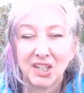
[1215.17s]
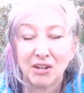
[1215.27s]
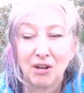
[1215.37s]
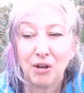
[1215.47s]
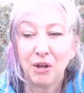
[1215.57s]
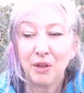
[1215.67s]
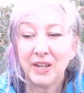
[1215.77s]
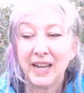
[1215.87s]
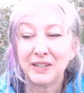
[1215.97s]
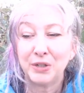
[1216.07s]
All that
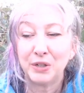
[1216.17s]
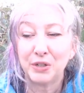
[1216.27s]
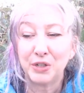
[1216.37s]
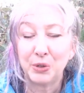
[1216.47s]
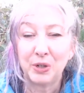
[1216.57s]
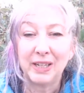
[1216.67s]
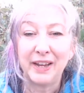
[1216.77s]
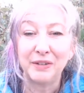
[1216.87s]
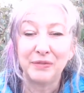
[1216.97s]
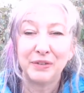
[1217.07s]
enters your
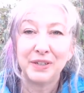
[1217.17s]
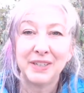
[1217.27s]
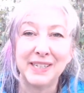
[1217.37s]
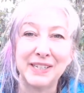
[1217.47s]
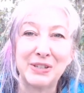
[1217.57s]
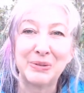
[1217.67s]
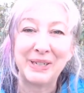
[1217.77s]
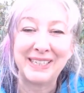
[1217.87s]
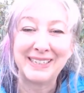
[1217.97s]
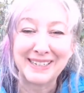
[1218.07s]
life is
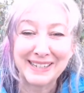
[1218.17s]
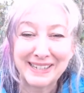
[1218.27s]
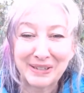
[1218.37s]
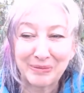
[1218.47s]
sweetness.